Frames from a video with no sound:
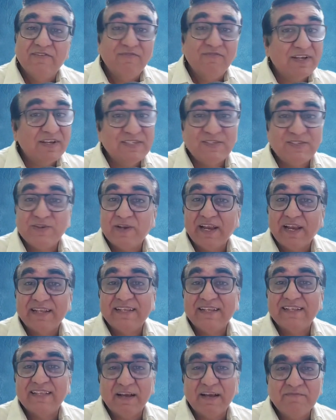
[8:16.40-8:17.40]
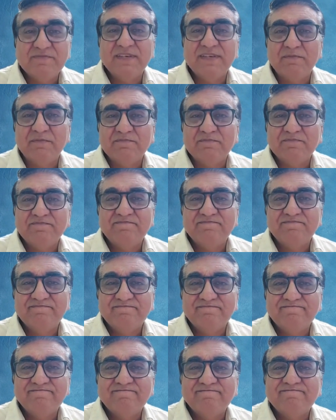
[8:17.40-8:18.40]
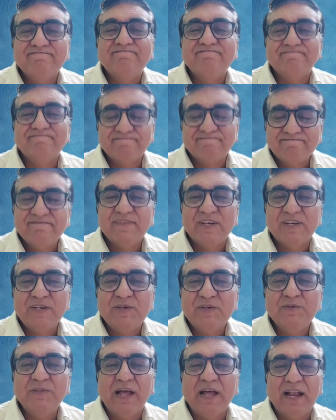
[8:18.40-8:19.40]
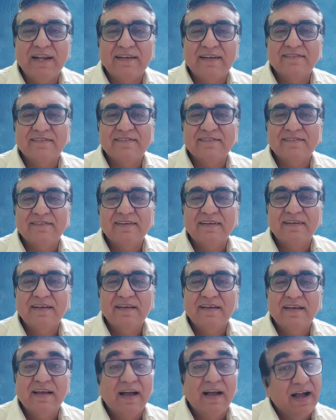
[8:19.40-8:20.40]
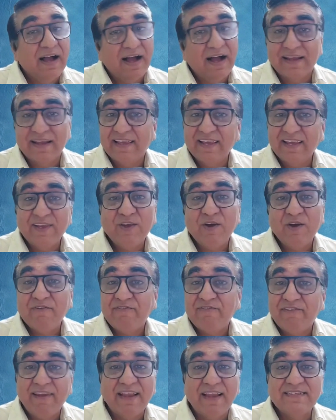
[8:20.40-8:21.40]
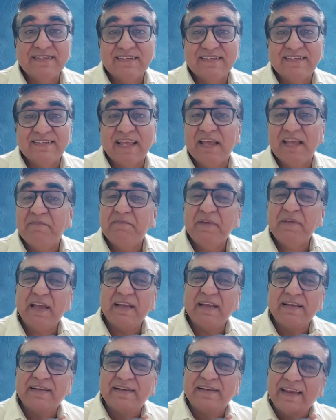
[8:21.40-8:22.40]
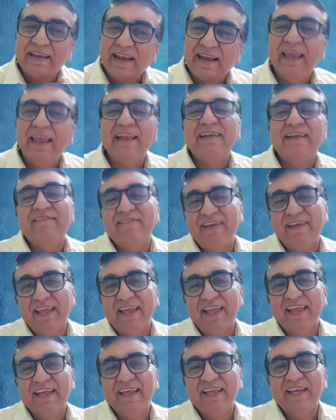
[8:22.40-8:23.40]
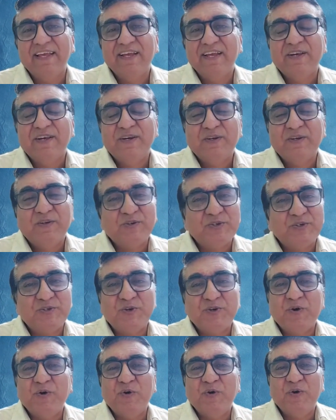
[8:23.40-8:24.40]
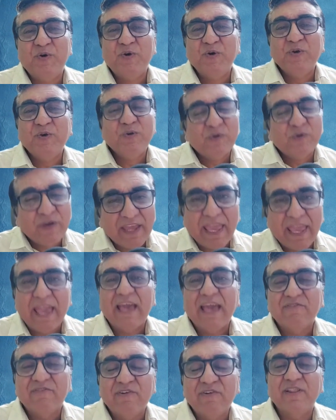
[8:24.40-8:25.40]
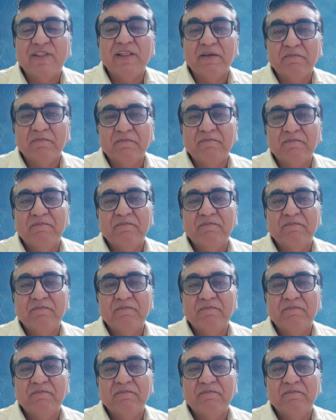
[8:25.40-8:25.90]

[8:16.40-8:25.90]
Once you get the thumbs up, do that. Hugging your friends can be a great way to show you care for them.